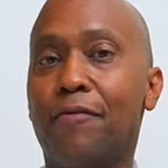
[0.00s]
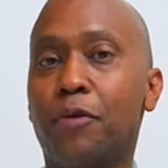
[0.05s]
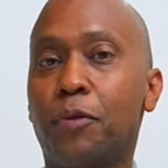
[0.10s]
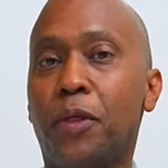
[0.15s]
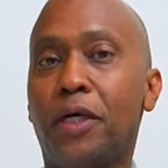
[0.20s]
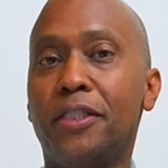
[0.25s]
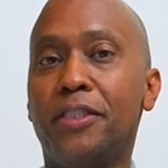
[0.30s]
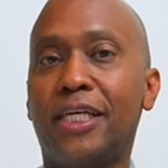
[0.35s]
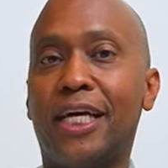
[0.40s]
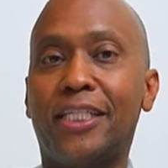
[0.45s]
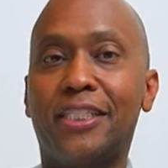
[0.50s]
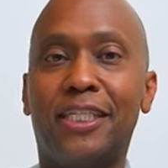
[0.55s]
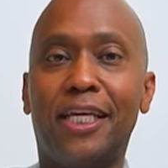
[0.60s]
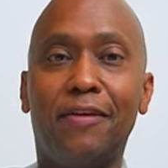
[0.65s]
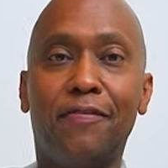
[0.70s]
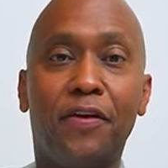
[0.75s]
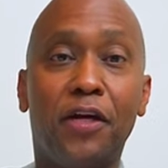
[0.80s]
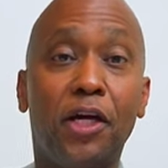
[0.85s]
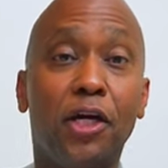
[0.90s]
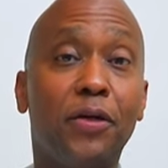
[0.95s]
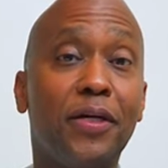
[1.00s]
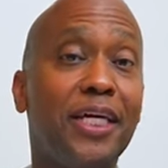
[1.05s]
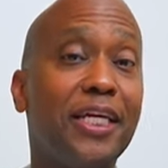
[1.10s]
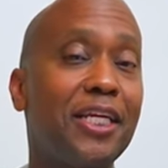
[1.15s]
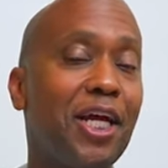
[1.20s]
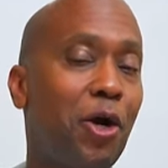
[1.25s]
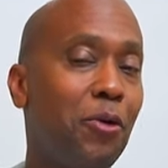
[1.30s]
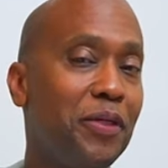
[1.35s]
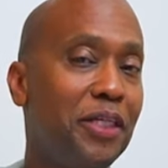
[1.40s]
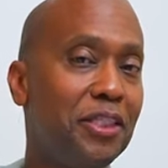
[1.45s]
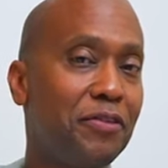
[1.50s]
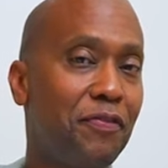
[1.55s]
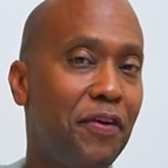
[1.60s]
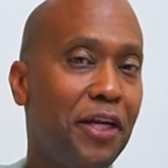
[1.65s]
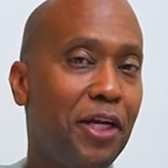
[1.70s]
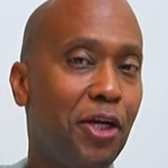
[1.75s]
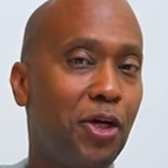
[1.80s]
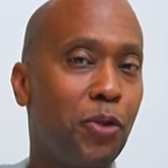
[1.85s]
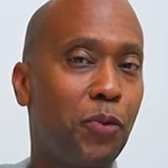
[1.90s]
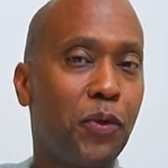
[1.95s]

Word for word: everyone, Tech Steve here, and on this video,